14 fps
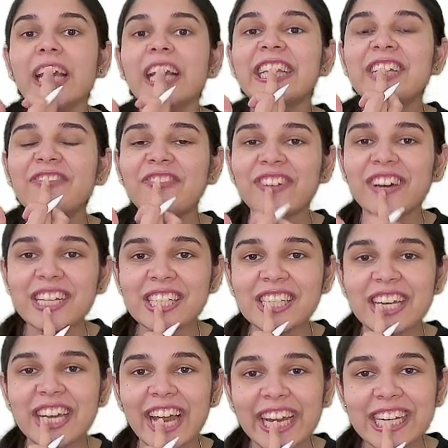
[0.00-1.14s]
the first
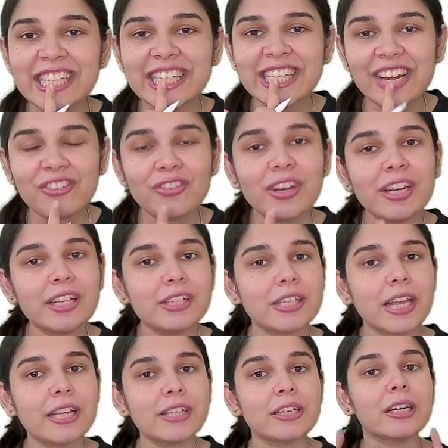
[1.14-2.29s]
right central
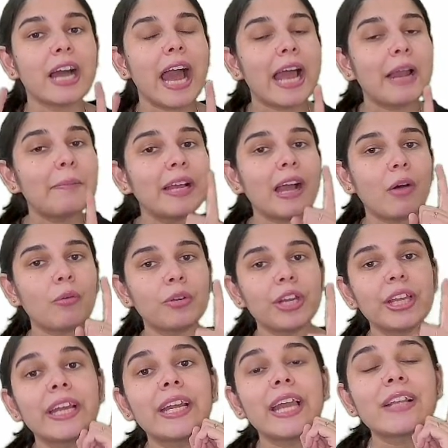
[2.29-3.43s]
incisor, I'll be counting
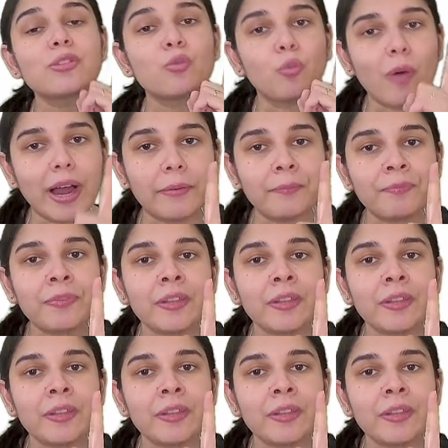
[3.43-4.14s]
it as 1.